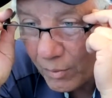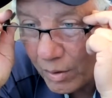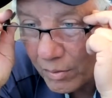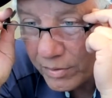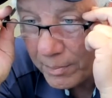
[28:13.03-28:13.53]

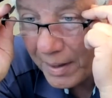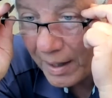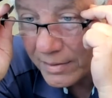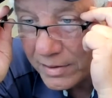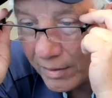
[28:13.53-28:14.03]
work with the
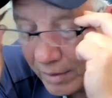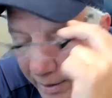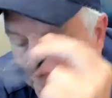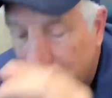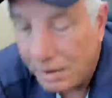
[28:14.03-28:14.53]
pallets and other
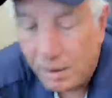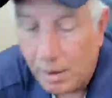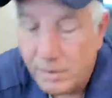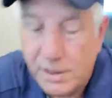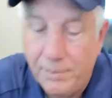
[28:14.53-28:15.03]
items?
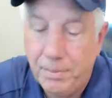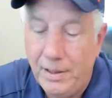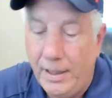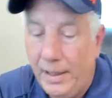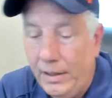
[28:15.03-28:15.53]

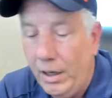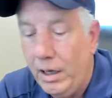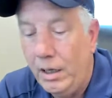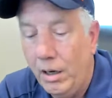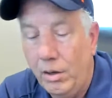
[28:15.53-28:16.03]
Simply, you
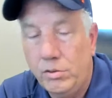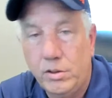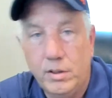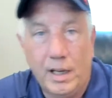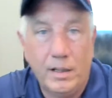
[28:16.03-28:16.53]
can go
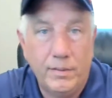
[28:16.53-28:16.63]
to